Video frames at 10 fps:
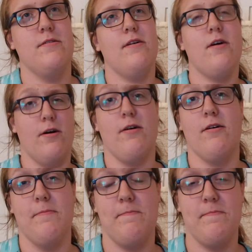Oh.
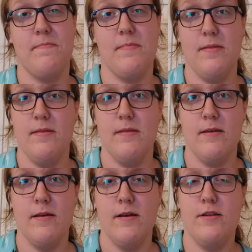
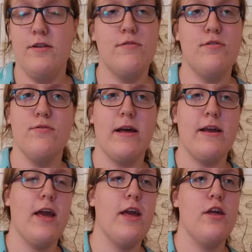Due to, like,
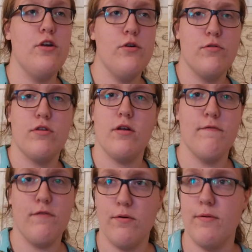a huge
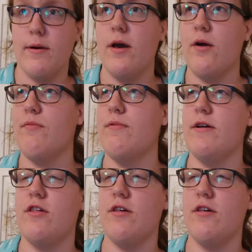vote, which,